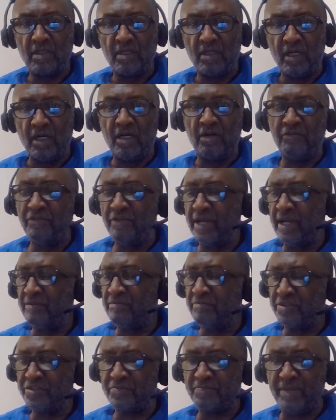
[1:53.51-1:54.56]
of that
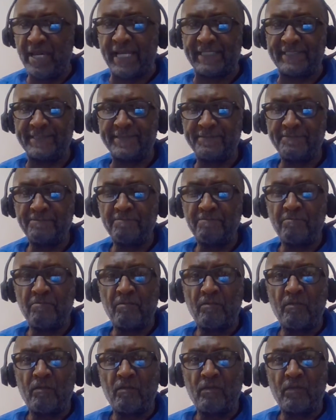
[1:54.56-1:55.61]
respect.
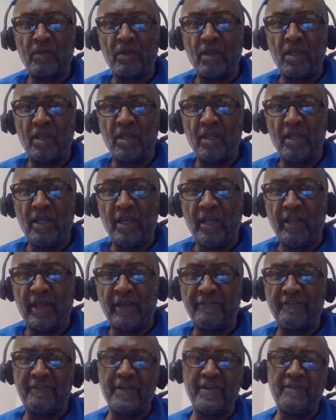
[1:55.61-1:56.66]
And I
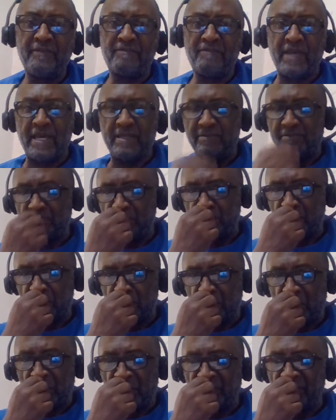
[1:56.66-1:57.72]
think that
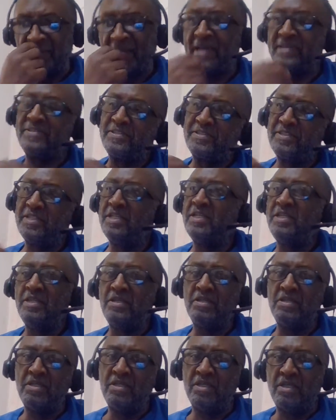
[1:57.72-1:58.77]
what I see
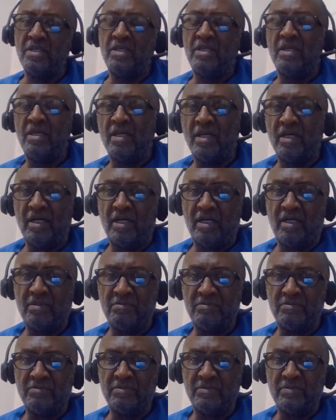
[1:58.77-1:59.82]
um,
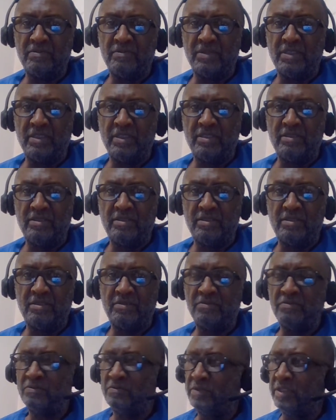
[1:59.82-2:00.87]
in
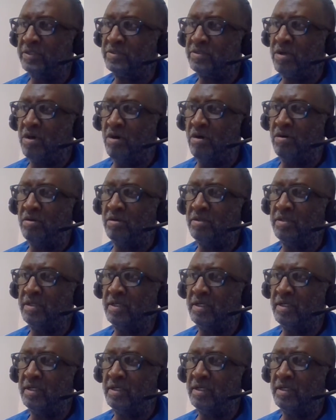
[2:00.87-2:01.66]
what is called